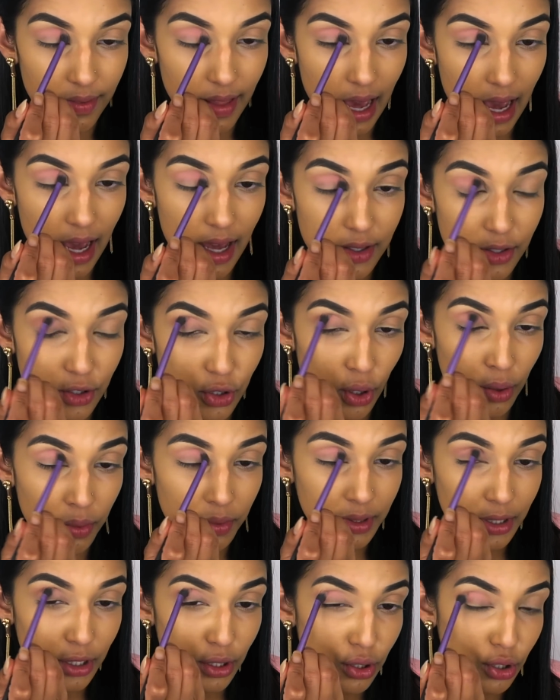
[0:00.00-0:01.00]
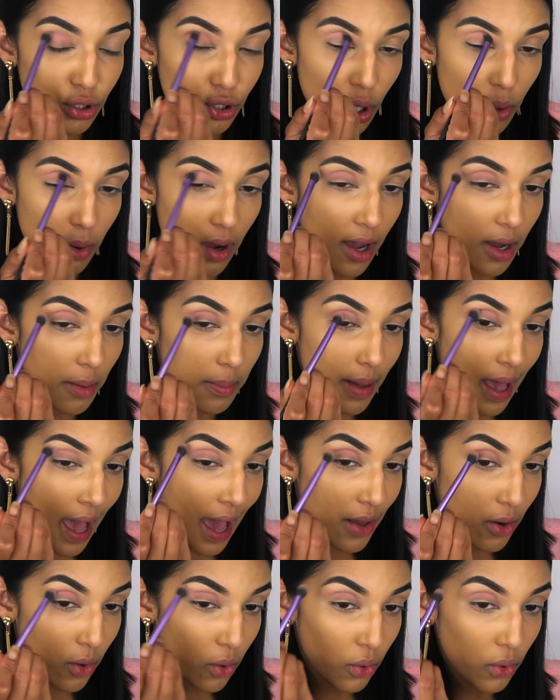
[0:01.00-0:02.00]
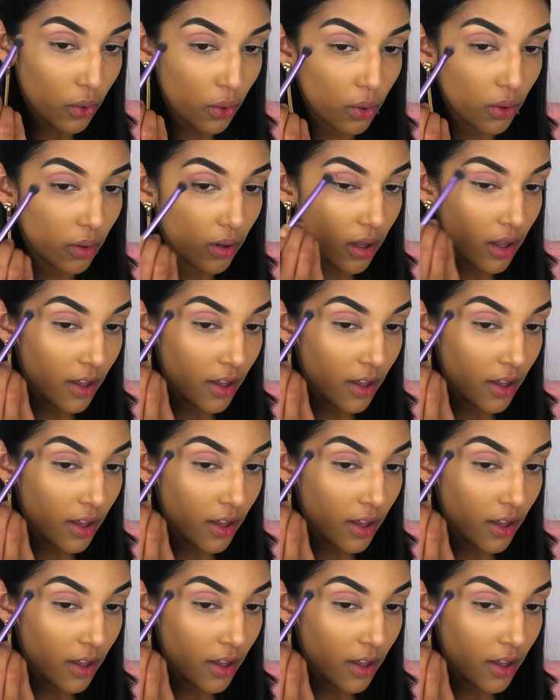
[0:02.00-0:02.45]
that don't really show up at all.